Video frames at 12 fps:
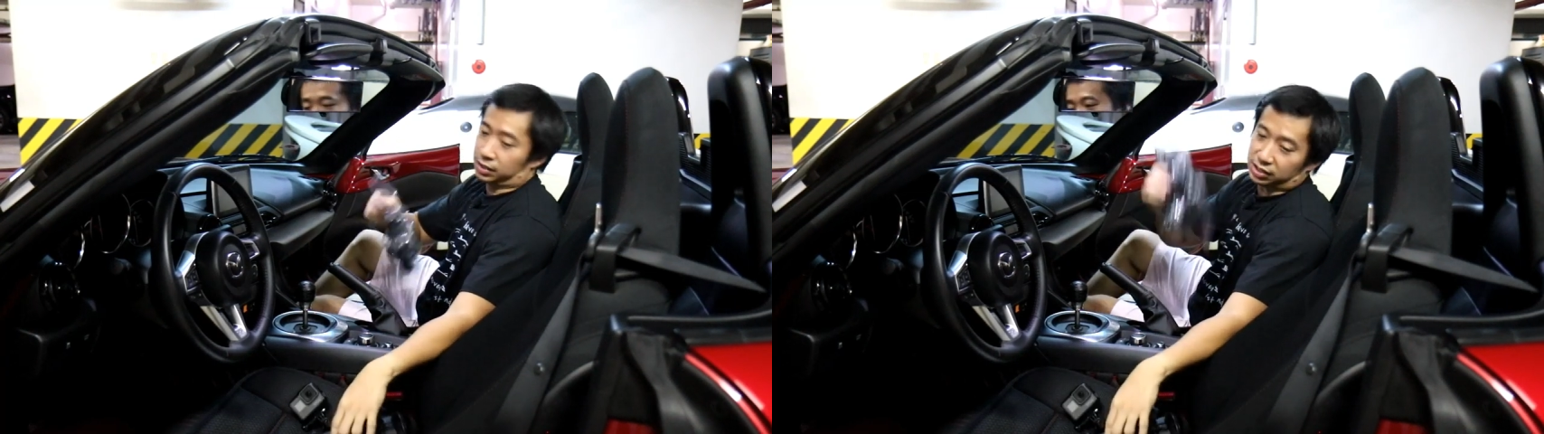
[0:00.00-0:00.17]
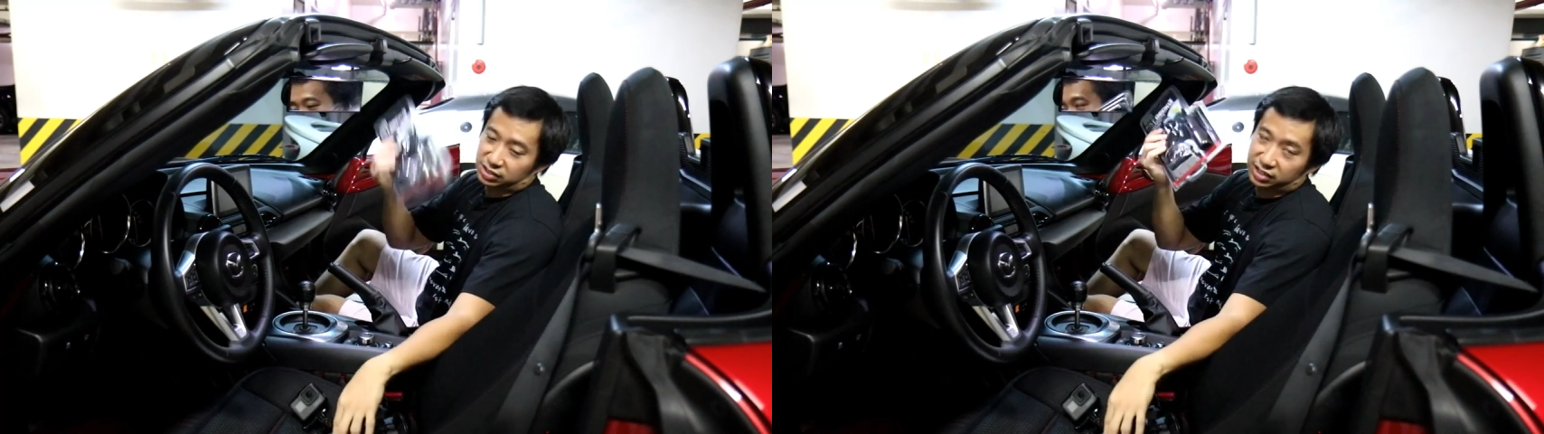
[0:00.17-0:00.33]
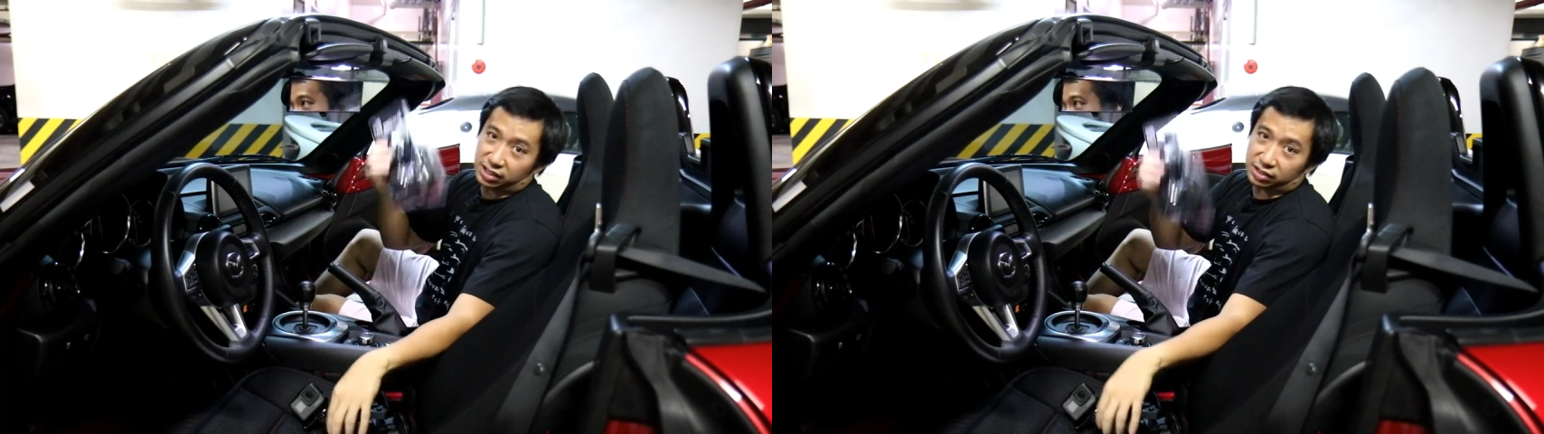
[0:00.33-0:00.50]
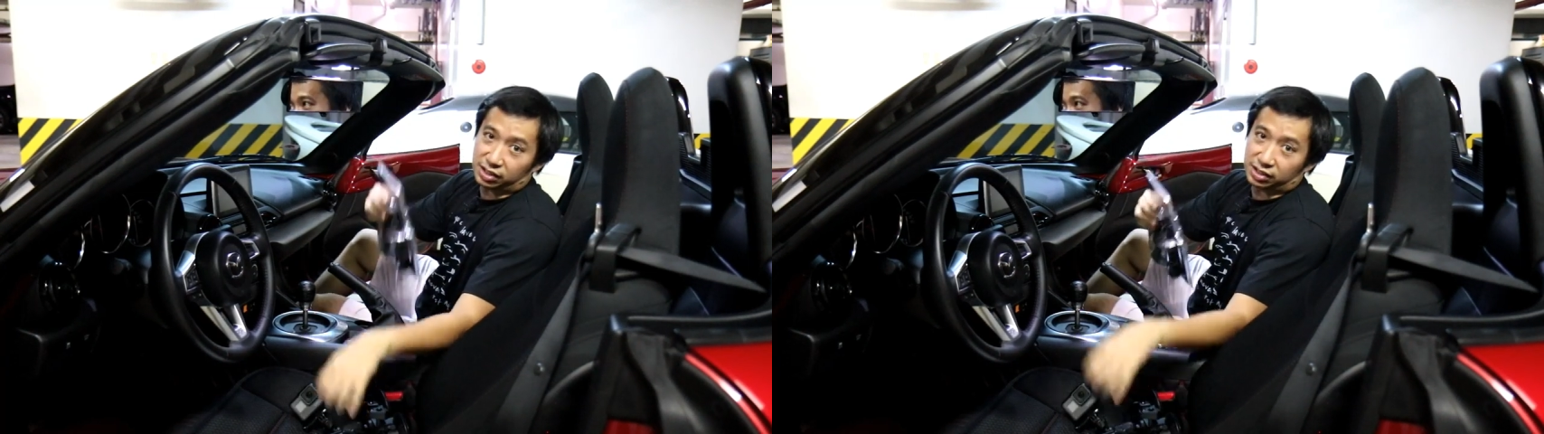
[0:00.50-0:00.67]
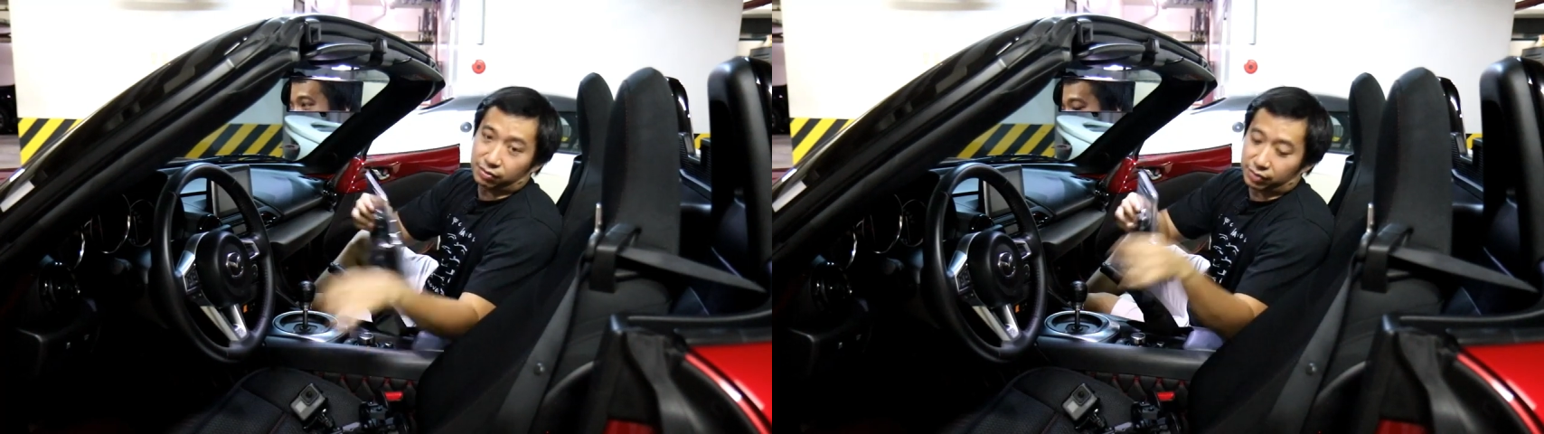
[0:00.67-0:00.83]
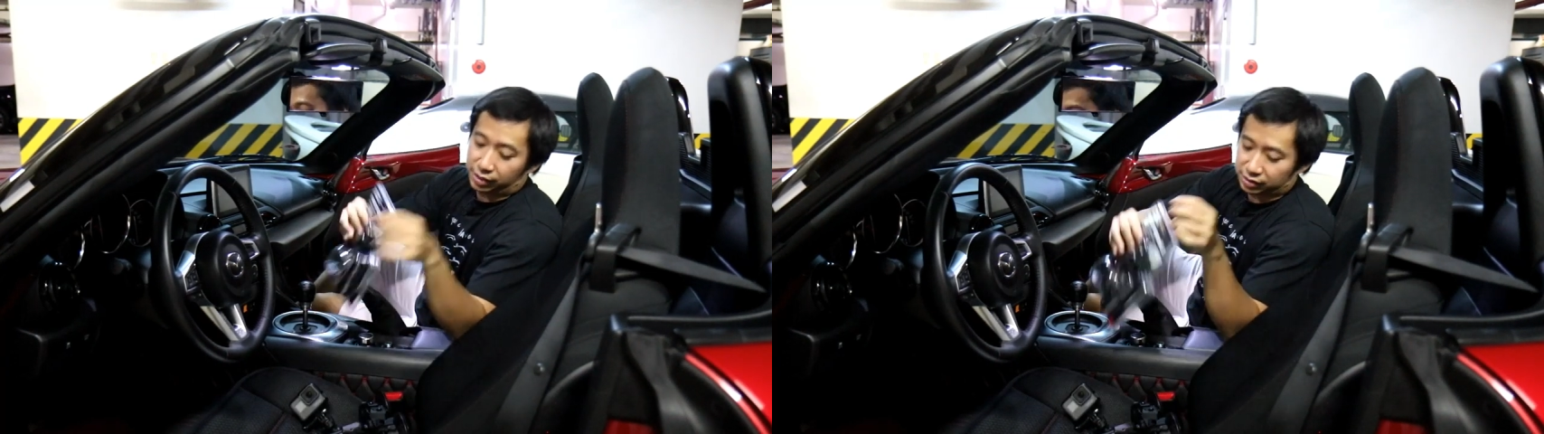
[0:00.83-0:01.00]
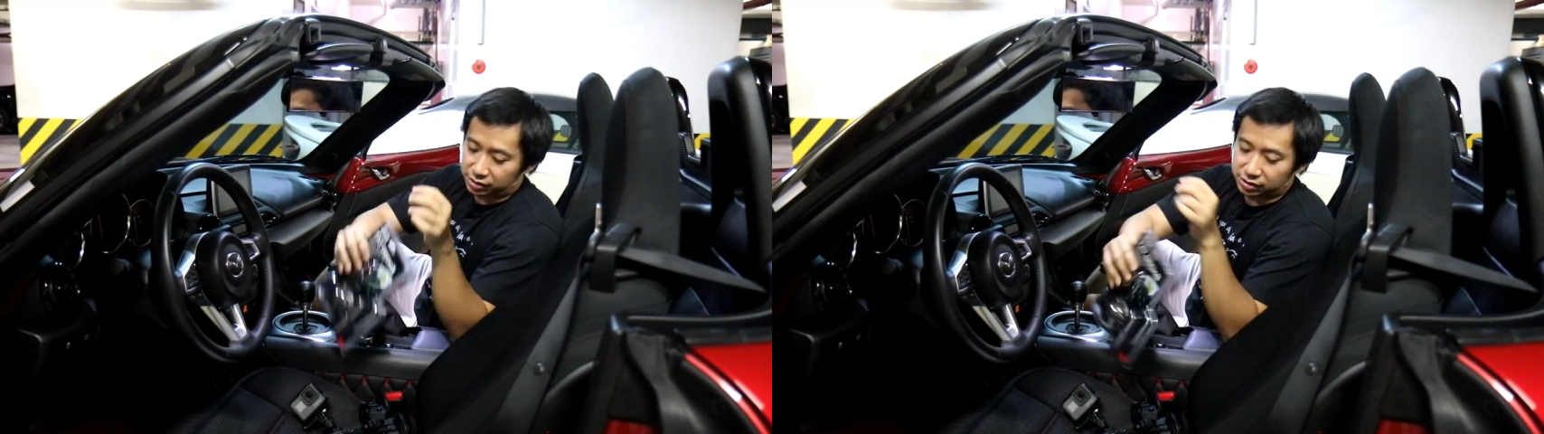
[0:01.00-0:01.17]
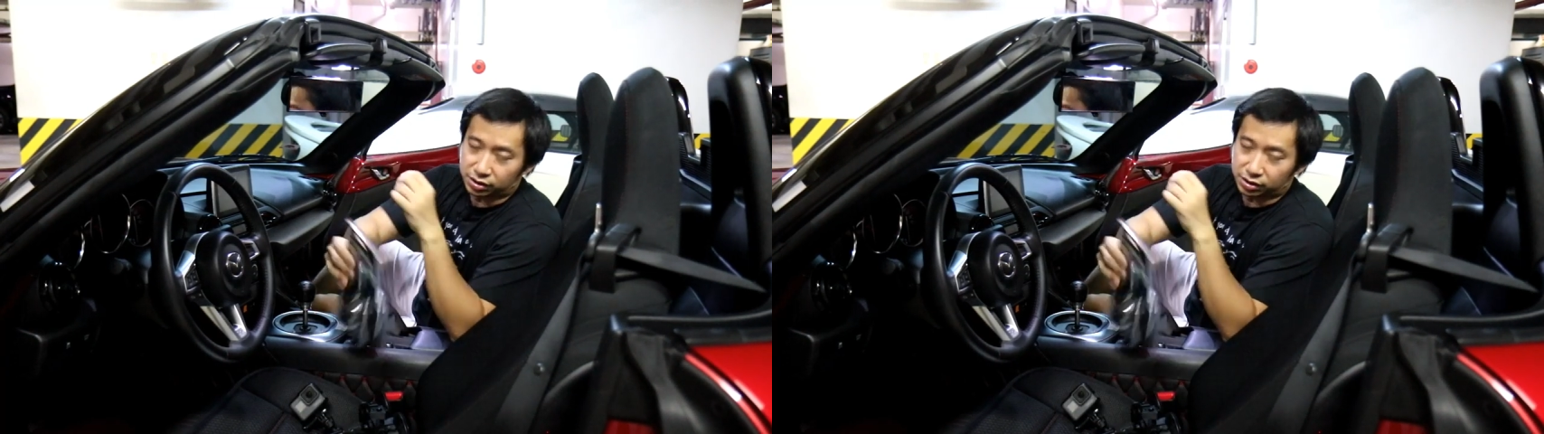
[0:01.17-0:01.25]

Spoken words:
these Delkin devices.